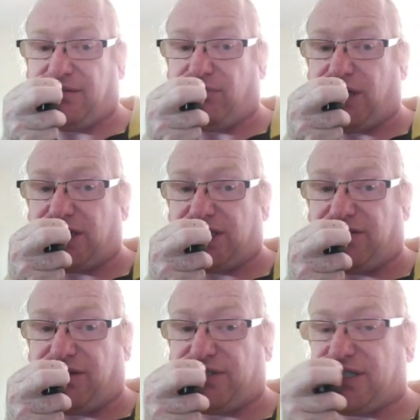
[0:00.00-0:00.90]
Mike
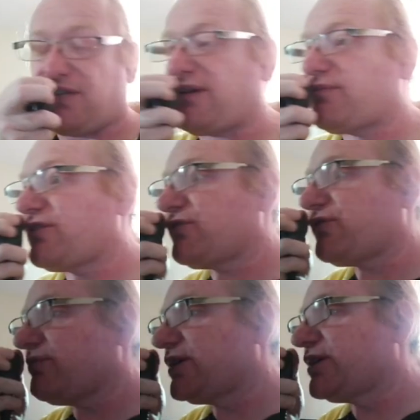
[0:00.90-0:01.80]
0, Whiskey November uniform.